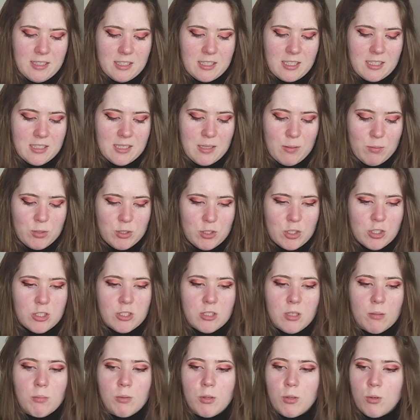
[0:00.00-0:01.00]
because it was just
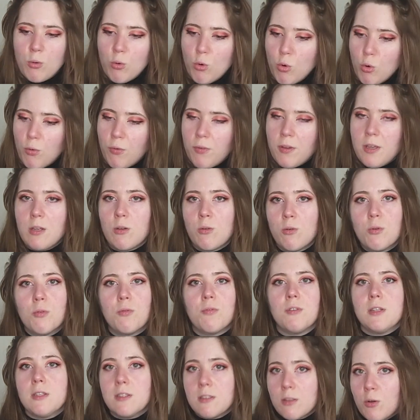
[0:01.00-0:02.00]
some goofy
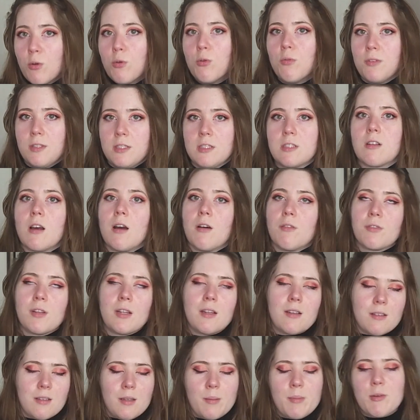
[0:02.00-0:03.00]
stuff.
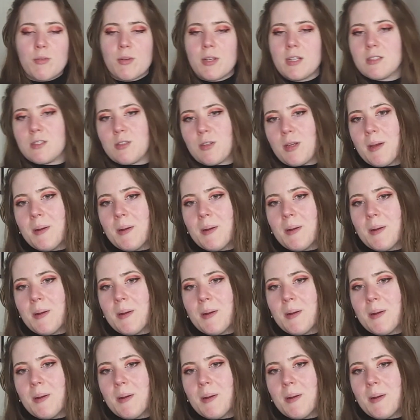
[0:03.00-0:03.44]
Let me read it to you.